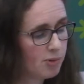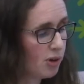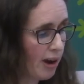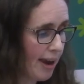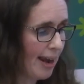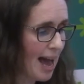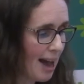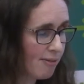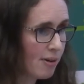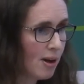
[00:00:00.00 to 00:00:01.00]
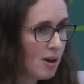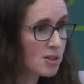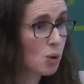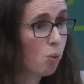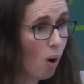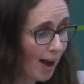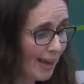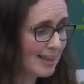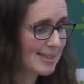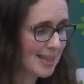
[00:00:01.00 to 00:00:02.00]
Ukraine have. So why
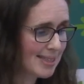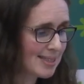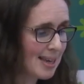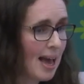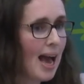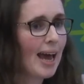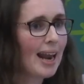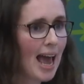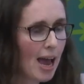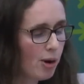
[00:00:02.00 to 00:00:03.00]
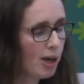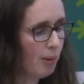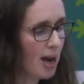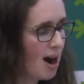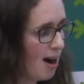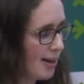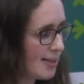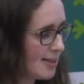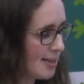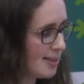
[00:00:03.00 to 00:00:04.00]
is this? And how can we harness
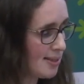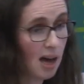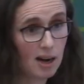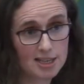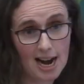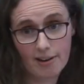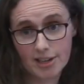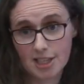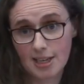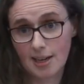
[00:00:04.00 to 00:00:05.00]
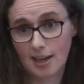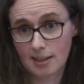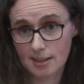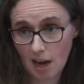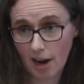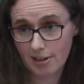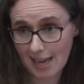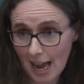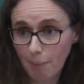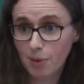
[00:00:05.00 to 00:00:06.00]
this solidarity and desire to
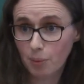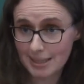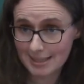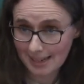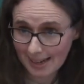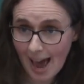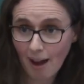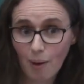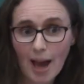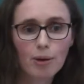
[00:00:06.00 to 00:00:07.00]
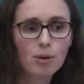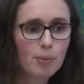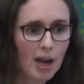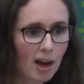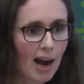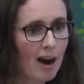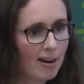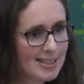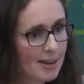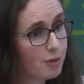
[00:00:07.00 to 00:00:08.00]
help that we see now? How can we
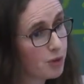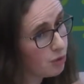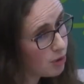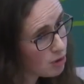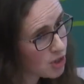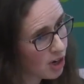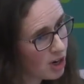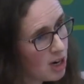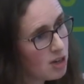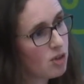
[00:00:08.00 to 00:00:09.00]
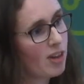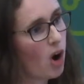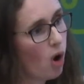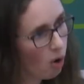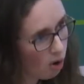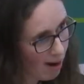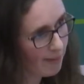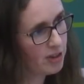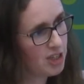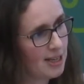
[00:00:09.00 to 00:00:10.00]
harness that for the future so that all
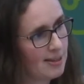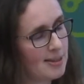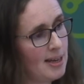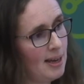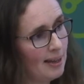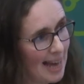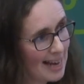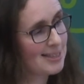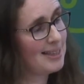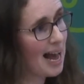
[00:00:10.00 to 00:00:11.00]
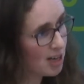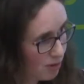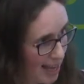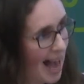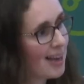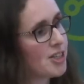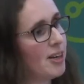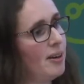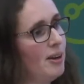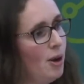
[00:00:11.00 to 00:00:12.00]
refugees get that
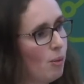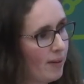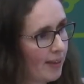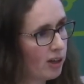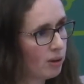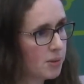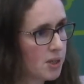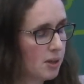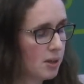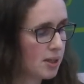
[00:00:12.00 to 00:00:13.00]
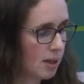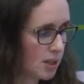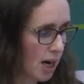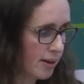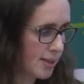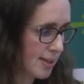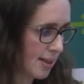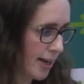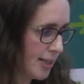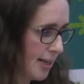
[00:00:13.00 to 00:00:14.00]
reaction when they come to Irish
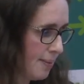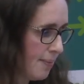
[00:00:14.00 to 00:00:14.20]
society?